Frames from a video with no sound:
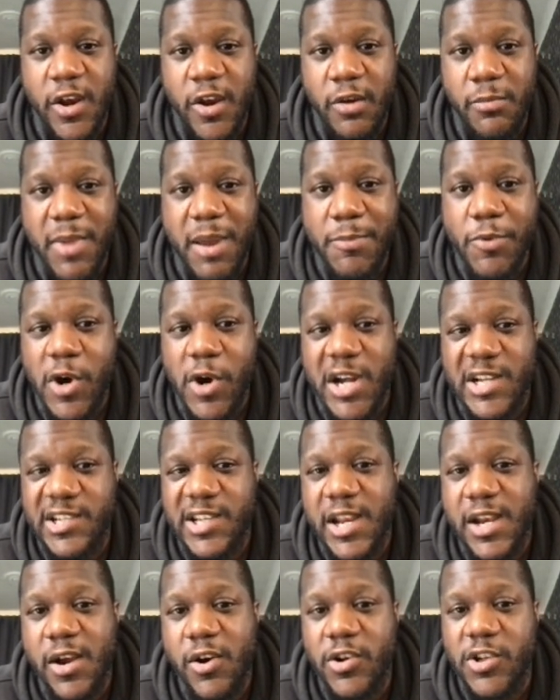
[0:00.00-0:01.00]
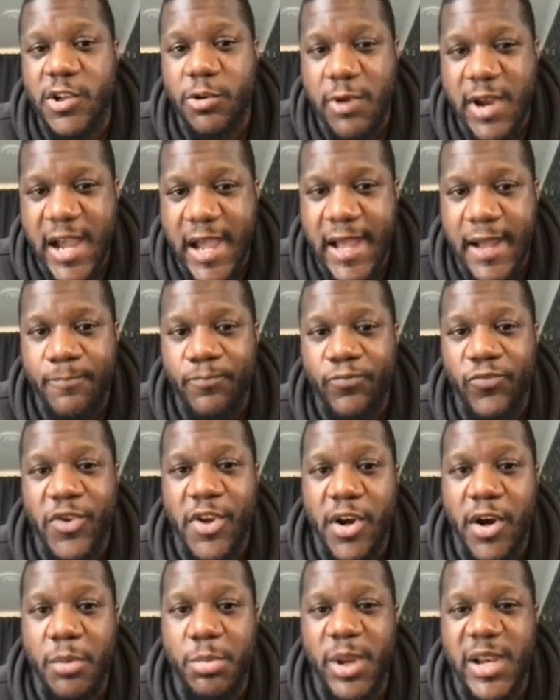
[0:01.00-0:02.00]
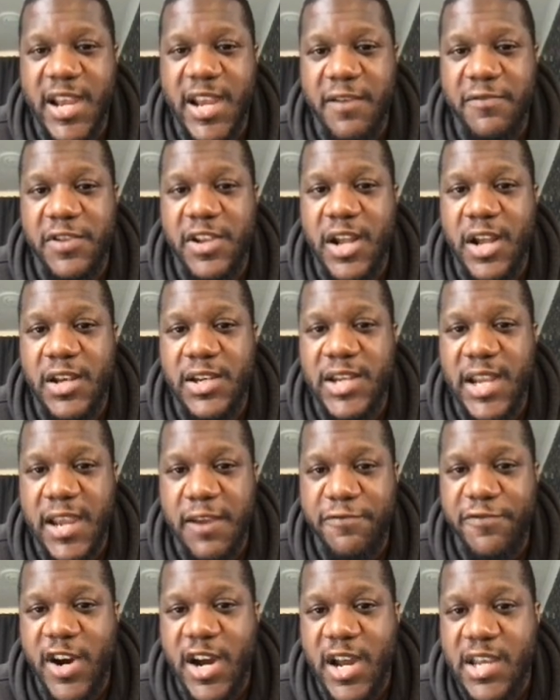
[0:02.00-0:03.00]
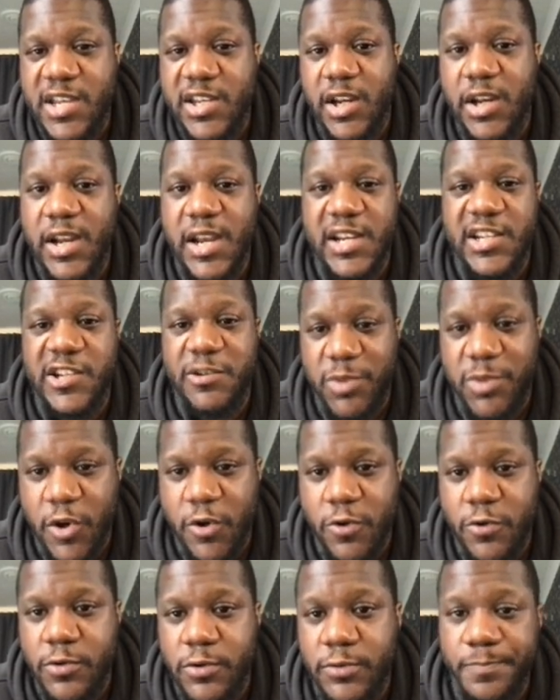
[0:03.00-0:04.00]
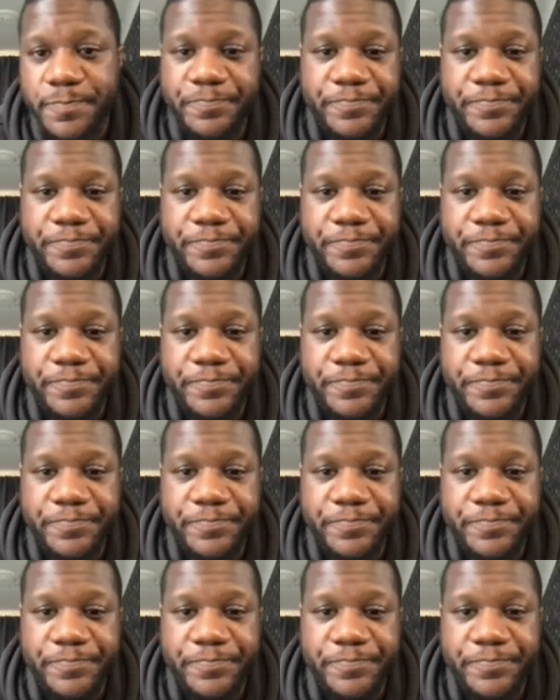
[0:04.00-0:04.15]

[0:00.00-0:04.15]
Remember what I said on Twitter. I believe that DeFi is going to explode.